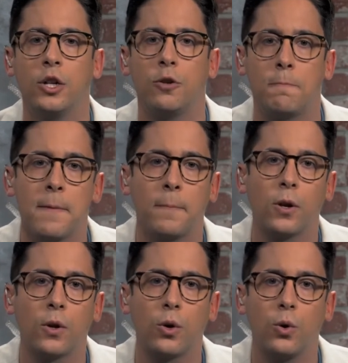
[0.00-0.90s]
to
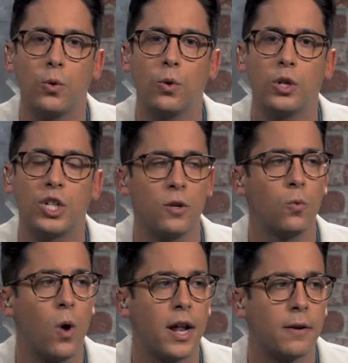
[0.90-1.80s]
people who
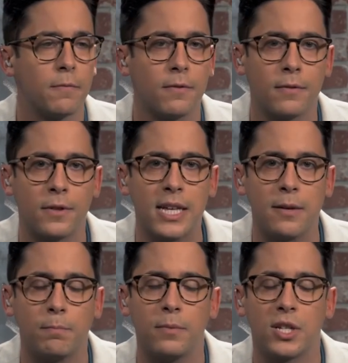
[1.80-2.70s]
didn't want
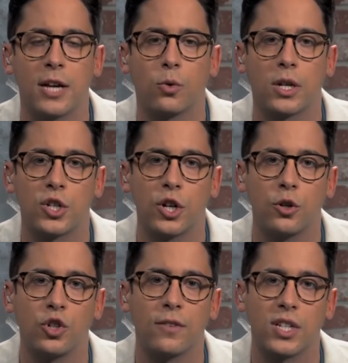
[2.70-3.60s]
the central
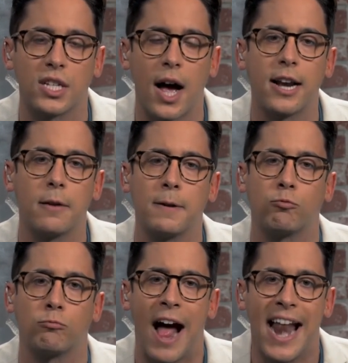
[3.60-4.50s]
institution of society to be
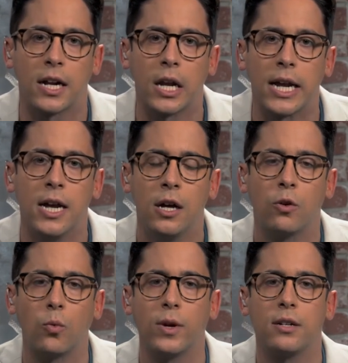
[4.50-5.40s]
radically
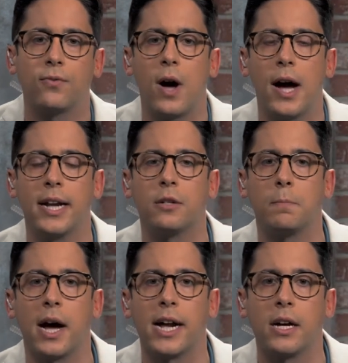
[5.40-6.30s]

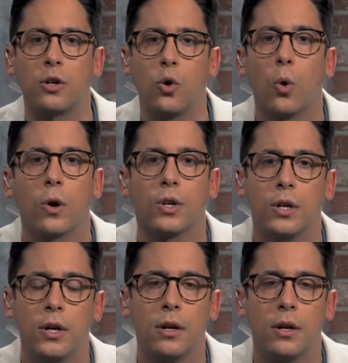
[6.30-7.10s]
redefined by a court